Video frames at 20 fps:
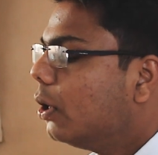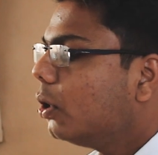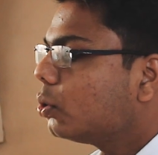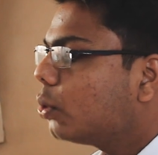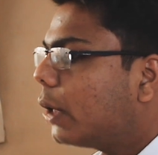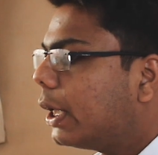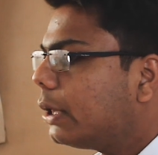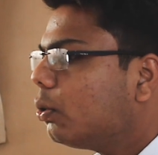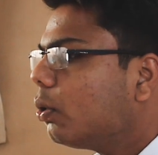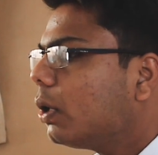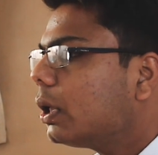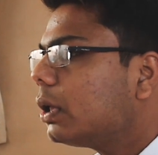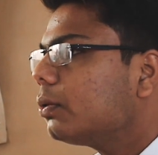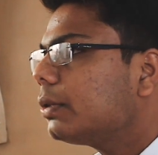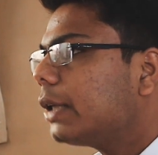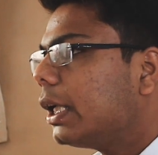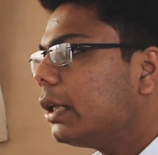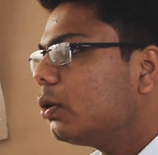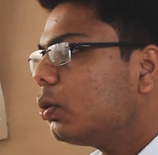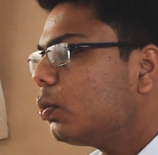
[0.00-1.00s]
So I took
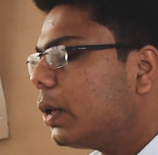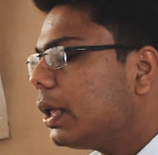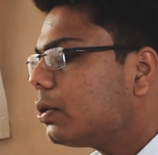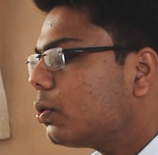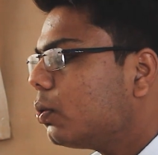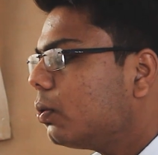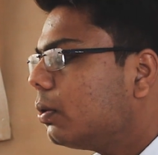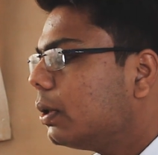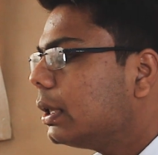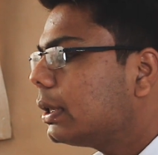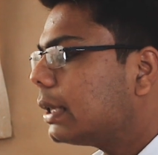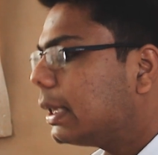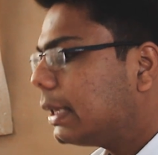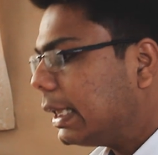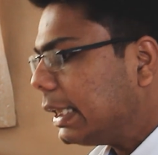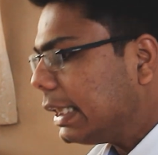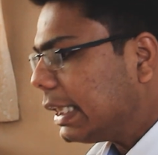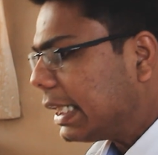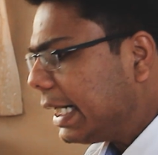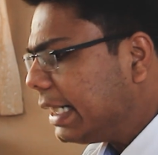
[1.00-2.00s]
around 10 to 12 students and
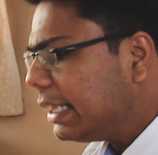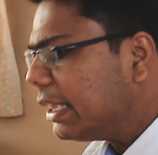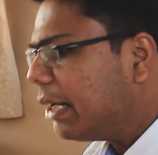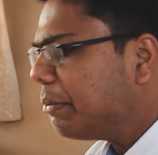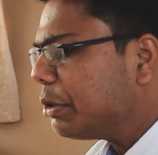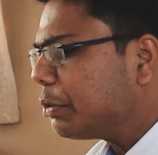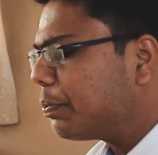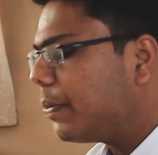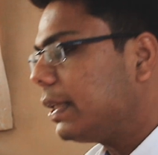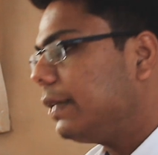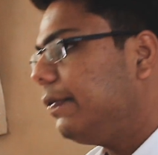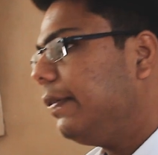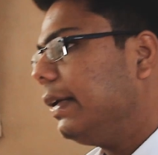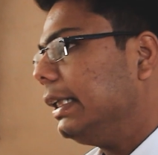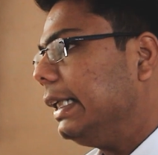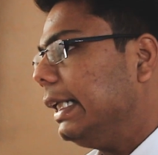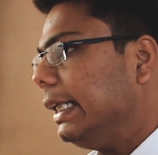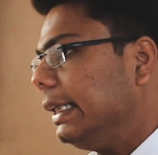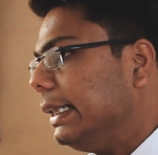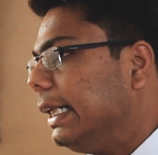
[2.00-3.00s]
I trained them
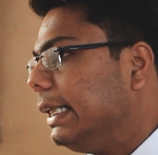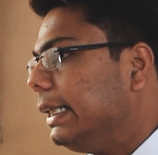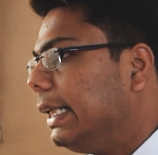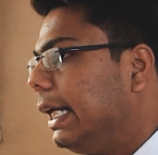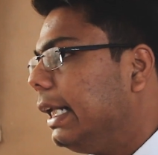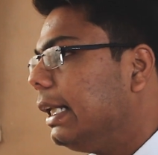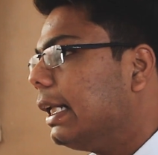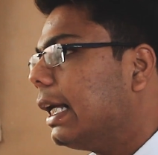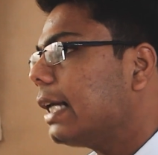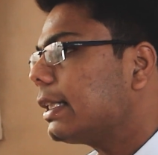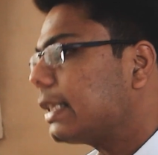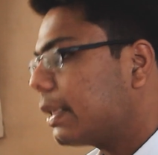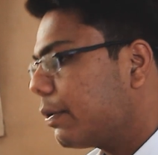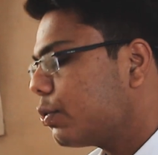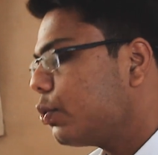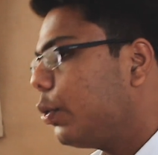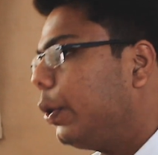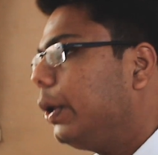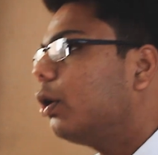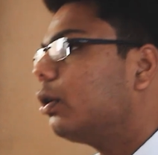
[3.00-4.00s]
specifically in detail as I was
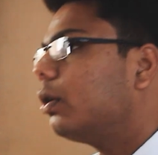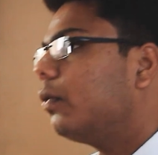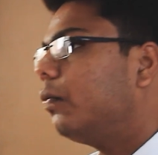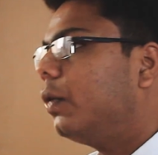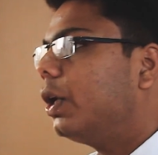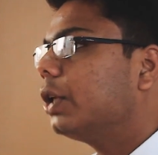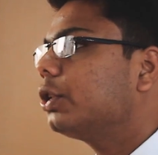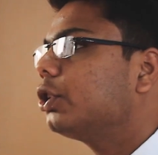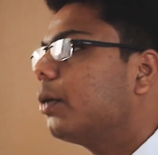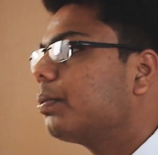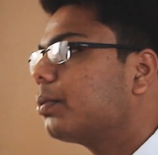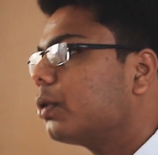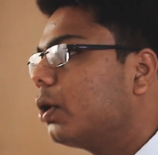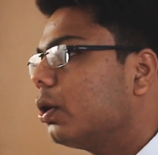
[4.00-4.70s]
doing a lot of workshops